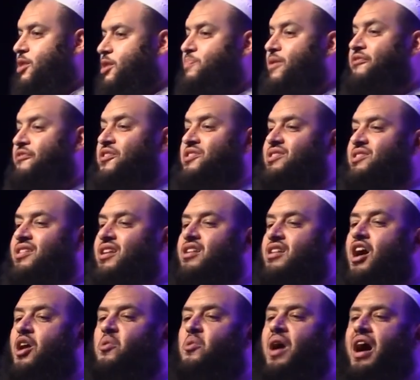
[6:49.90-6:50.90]
The Prophet
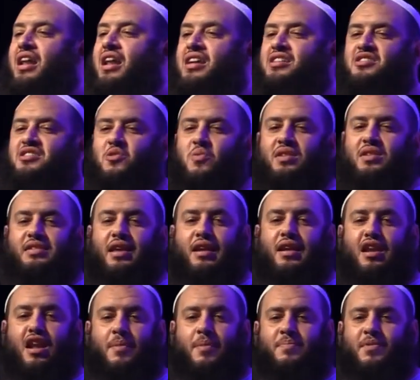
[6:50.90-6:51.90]
sallallahu alayhi
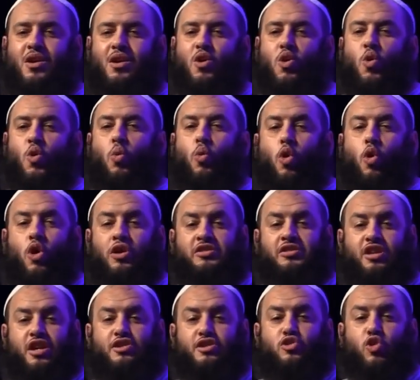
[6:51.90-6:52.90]
wasallam
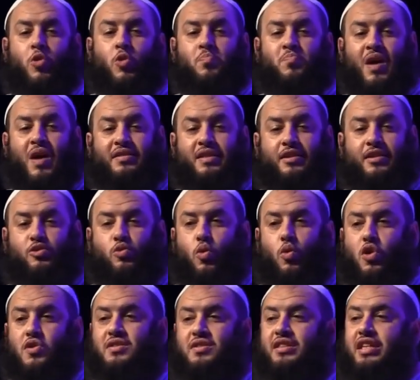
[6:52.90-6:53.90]
warned his ummah that
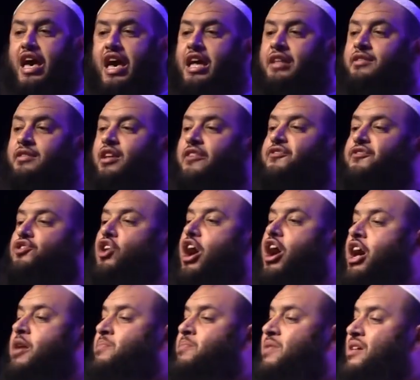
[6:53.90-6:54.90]
towards the end of
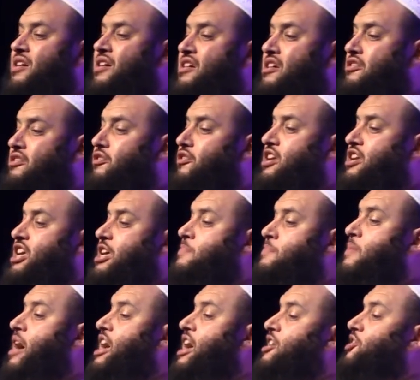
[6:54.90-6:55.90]
time,
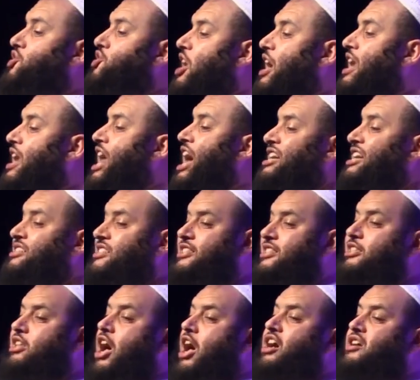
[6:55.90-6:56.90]
three major
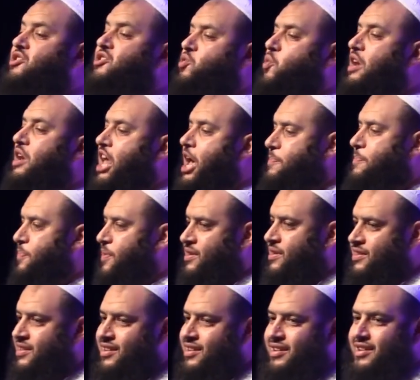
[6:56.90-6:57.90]
landslides will
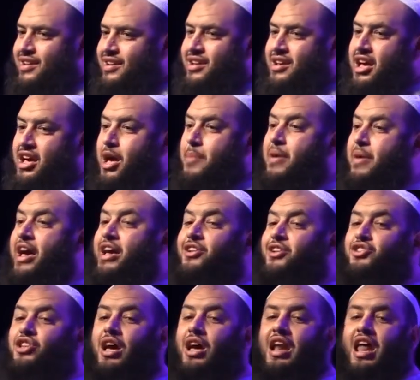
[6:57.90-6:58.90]
happen. A
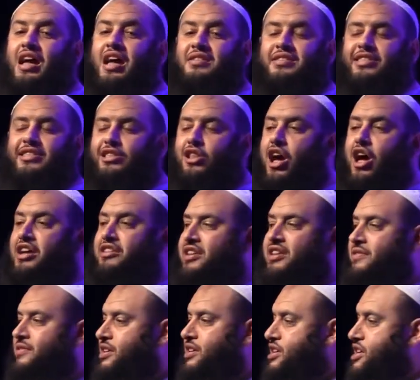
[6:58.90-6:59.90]
major
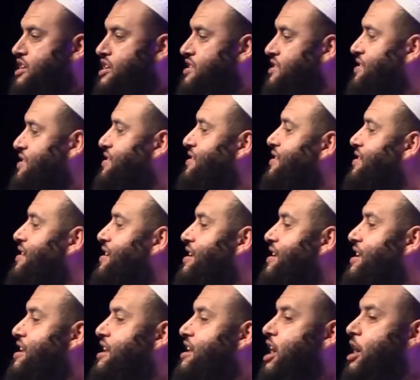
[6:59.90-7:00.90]
landslide in the east,
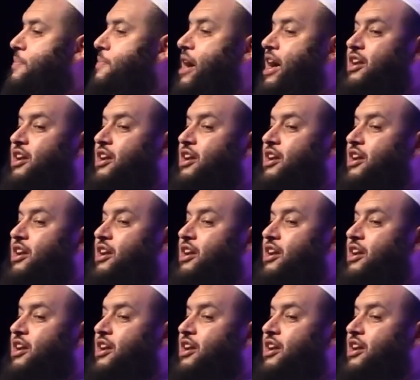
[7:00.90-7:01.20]
a